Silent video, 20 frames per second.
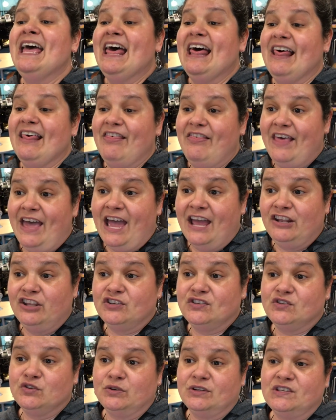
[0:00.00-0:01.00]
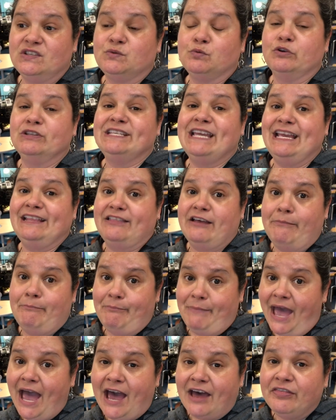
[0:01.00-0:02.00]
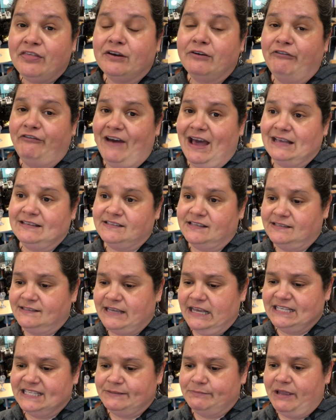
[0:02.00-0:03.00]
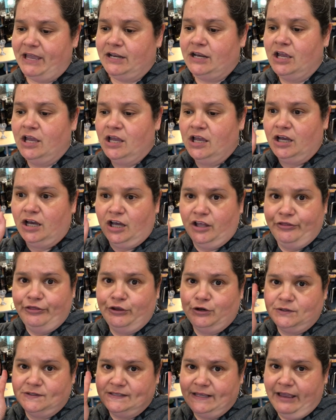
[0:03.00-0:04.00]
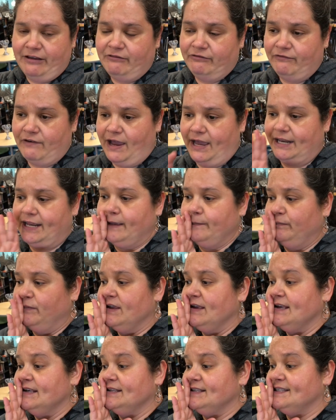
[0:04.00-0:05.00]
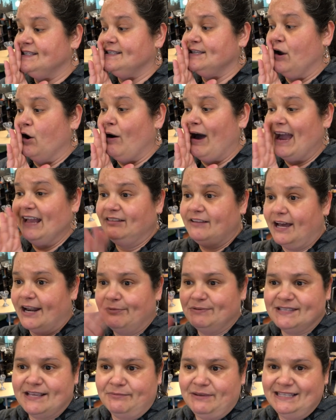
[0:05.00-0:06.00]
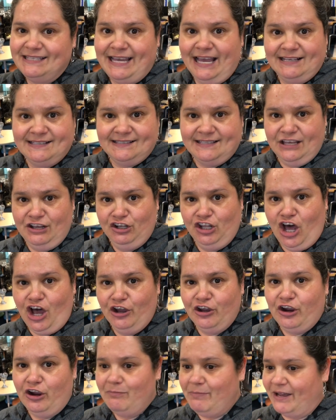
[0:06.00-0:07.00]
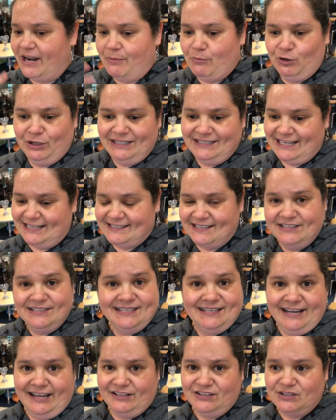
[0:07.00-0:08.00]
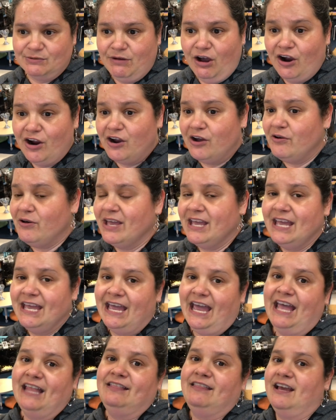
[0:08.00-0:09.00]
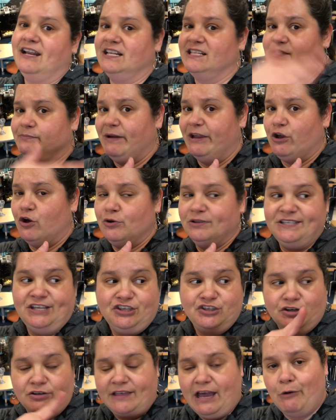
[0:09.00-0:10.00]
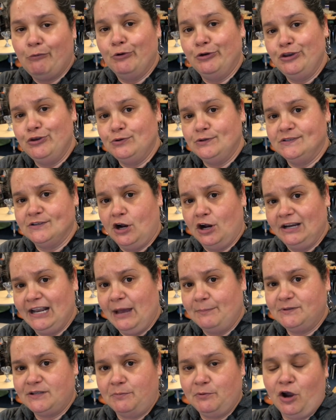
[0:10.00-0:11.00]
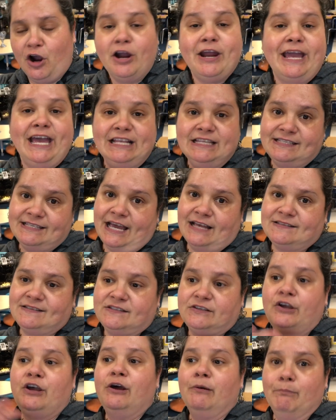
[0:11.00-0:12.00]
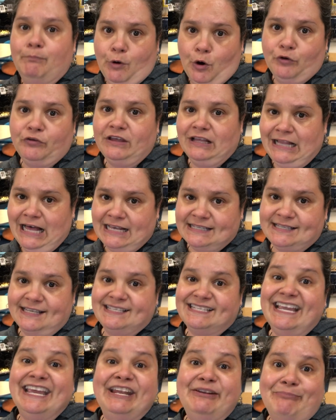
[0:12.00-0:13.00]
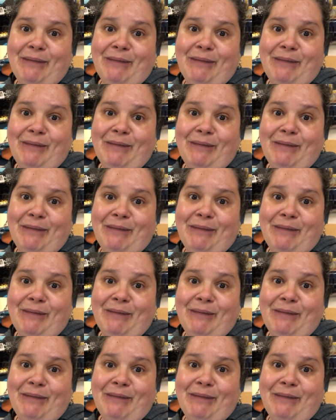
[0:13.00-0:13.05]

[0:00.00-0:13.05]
Then the students will take the math FAST assessment on Thursday and Friday. So I thought I was gonna be testing longer, but I'm only testing today and tomorrow. And then it's my co-teacher that will use our laptop cart and test both classes in